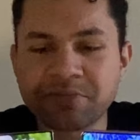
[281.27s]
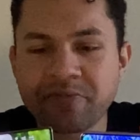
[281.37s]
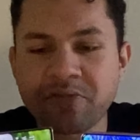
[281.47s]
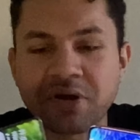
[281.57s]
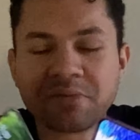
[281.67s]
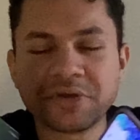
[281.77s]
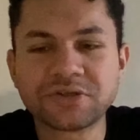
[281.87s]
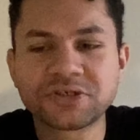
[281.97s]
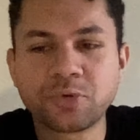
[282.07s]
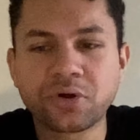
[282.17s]
be
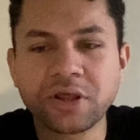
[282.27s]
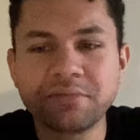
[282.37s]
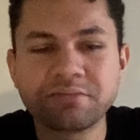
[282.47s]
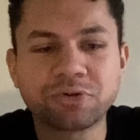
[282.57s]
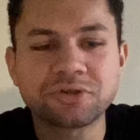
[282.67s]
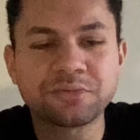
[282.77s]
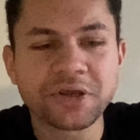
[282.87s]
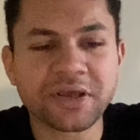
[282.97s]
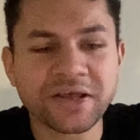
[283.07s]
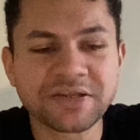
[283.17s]
millimeters smaller, but to
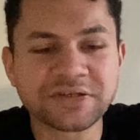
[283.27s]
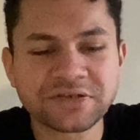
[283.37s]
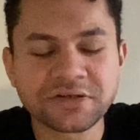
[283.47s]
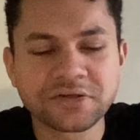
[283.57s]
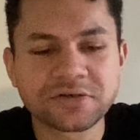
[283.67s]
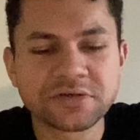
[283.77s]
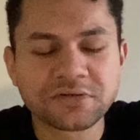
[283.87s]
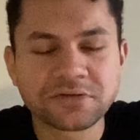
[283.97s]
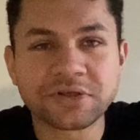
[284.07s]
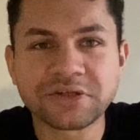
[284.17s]
me it is
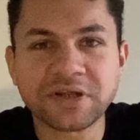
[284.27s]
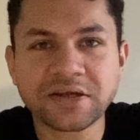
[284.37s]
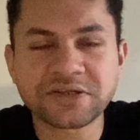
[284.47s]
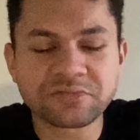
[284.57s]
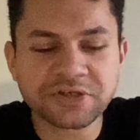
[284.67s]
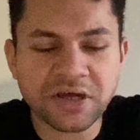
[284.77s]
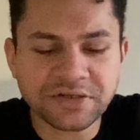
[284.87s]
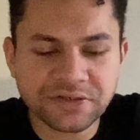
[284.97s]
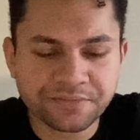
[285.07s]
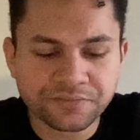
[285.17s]
the exact same
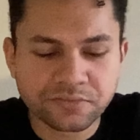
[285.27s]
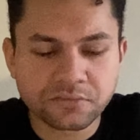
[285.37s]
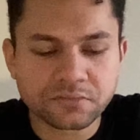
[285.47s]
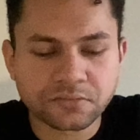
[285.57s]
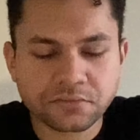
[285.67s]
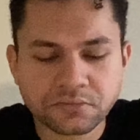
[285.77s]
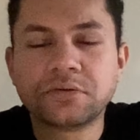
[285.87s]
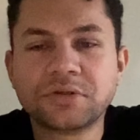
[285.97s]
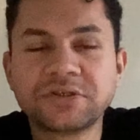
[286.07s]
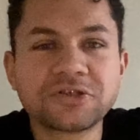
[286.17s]
size.
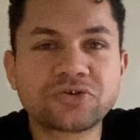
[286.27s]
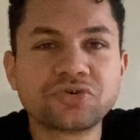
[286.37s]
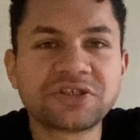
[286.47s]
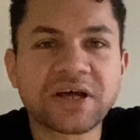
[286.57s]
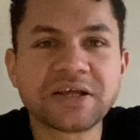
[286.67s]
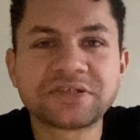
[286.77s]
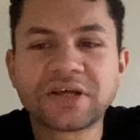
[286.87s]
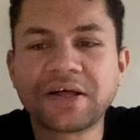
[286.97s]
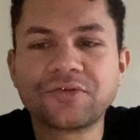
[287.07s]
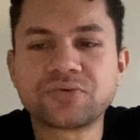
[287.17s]
This is a good size in the
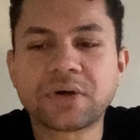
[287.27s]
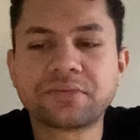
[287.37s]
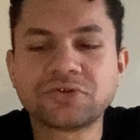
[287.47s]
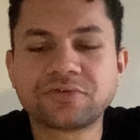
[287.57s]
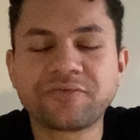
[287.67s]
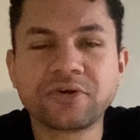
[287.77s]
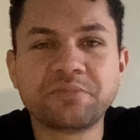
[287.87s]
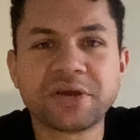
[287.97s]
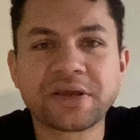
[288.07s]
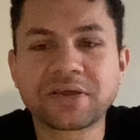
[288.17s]
hand as well. It doesn't feel
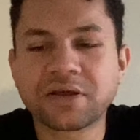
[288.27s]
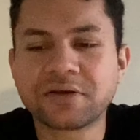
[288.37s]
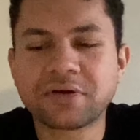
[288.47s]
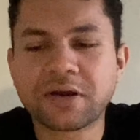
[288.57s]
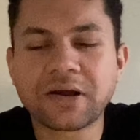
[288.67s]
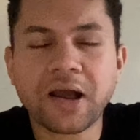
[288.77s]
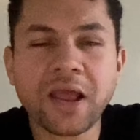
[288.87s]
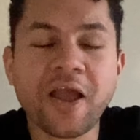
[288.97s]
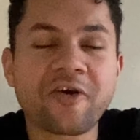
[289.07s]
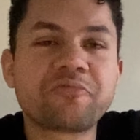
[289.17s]
big. I
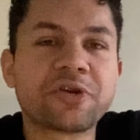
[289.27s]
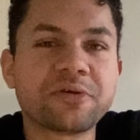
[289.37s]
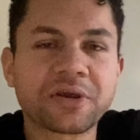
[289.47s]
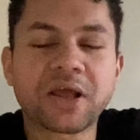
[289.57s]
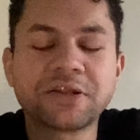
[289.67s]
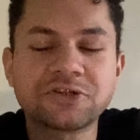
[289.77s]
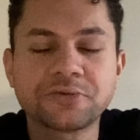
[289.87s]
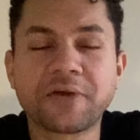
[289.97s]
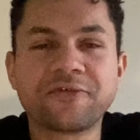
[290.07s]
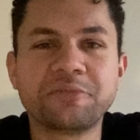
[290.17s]
have pretty big hands, so it
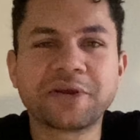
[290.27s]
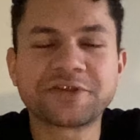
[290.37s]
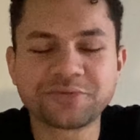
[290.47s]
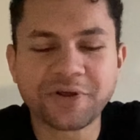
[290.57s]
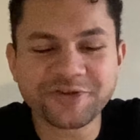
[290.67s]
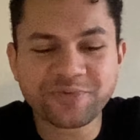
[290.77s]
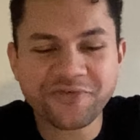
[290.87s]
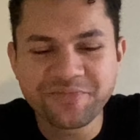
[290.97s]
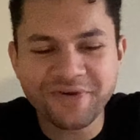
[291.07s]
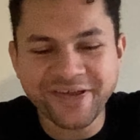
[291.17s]
might feel big to someone else, but
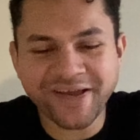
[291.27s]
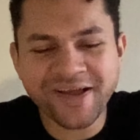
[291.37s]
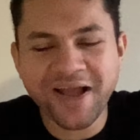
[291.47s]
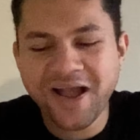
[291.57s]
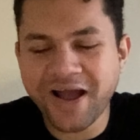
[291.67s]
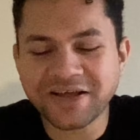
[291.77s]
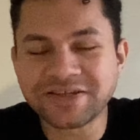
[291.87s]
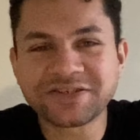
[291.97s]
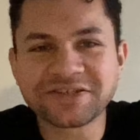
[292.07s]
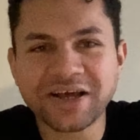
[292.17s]
for me, that
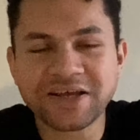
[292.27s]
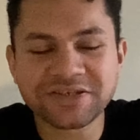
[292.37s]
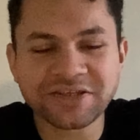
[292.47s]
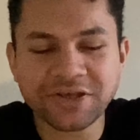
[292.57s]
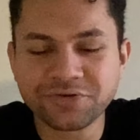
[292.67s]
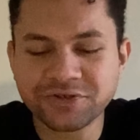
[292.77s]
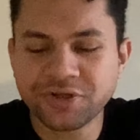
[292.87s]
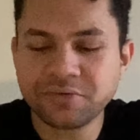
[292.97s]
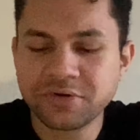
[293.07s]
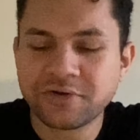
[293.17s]
is the size I can get used
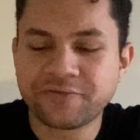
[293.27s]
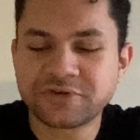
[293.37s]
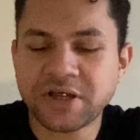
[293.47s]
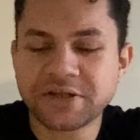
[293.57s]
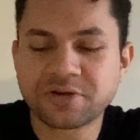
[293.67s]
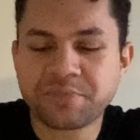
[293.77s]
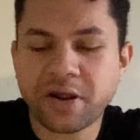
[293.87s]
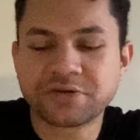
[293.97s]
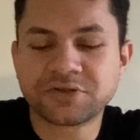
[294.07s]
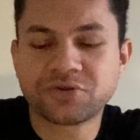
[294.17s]
to. For size
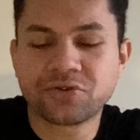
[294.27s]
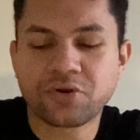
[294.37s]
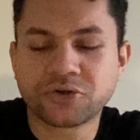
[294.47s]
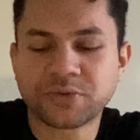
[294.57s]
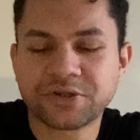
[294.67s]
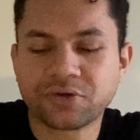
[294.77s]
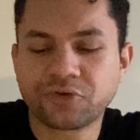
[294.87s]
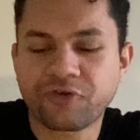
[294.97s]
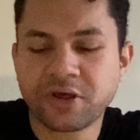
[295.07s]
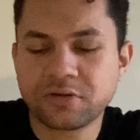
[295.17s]
comparison to the Note 20
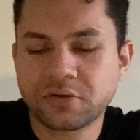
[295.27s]
Ultra,